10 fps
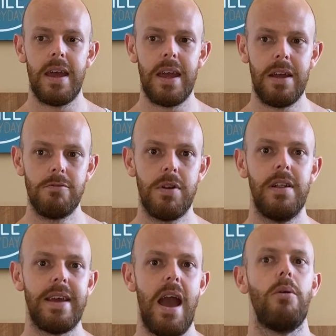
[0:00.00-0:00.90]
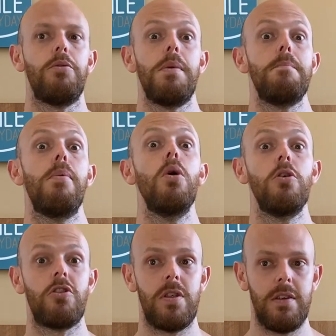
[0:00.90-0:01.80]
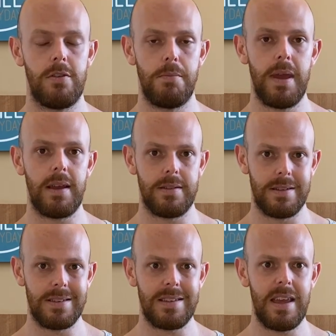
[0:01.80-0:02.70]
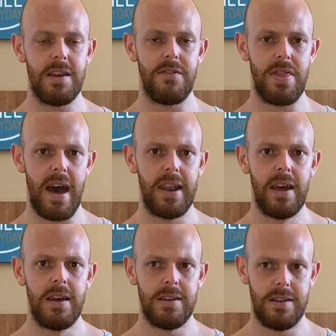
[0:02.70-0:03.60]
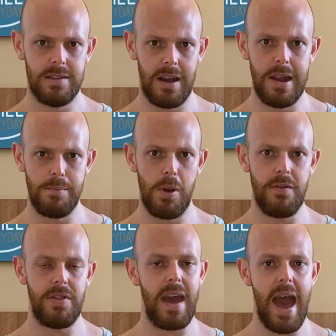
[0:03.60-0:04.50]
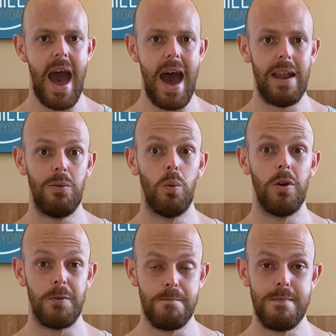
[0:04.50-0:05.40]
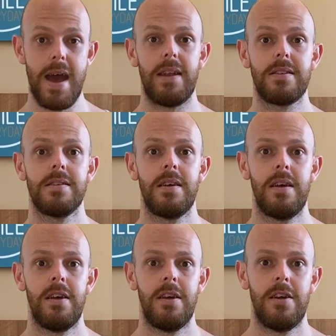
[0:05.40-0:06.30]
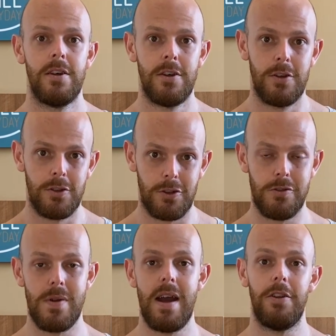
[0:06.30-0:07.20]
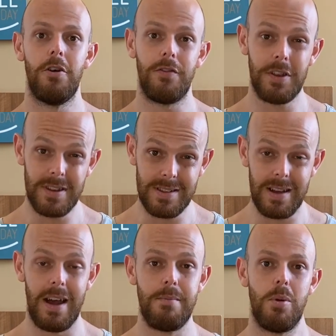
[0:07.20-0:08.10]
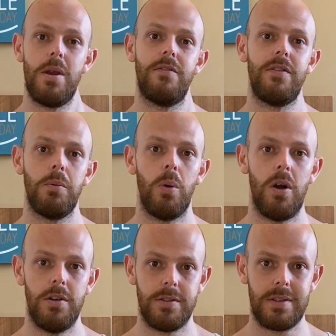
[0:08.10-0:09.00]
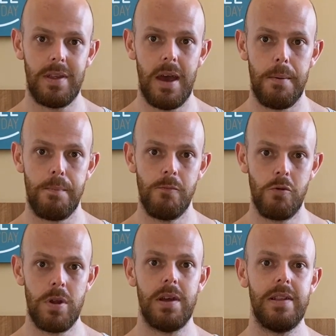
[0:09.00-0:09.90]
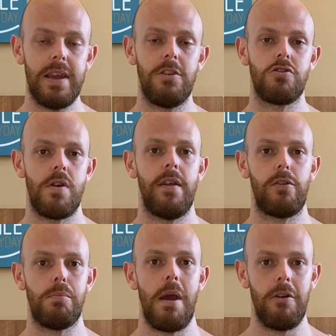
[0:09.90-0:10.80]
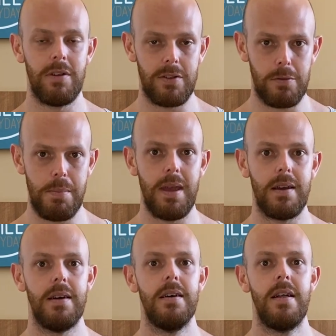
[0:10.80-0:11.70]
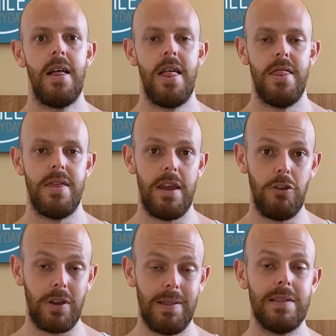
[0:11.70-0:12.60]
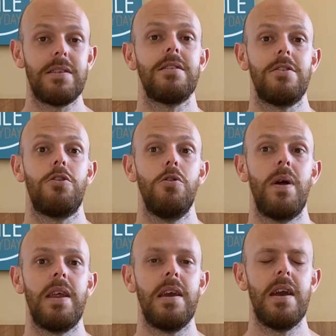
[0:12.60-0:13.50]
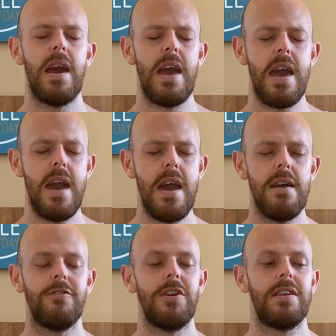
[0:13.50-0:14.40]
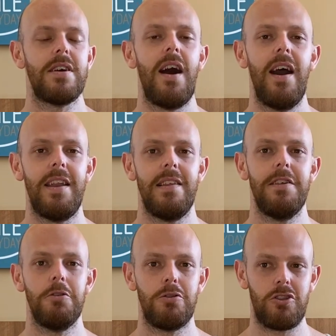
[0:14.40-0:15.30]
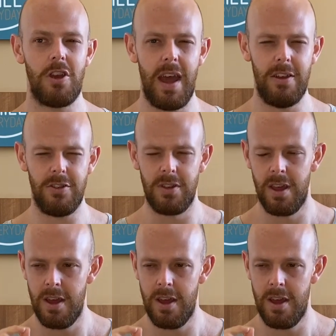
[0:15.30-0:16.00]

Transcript: it really helped me push these speakers and see if that design brief they had was met. So to round it off, the design brief was a really transparent speaker that you can listen to and hear every tiny little change,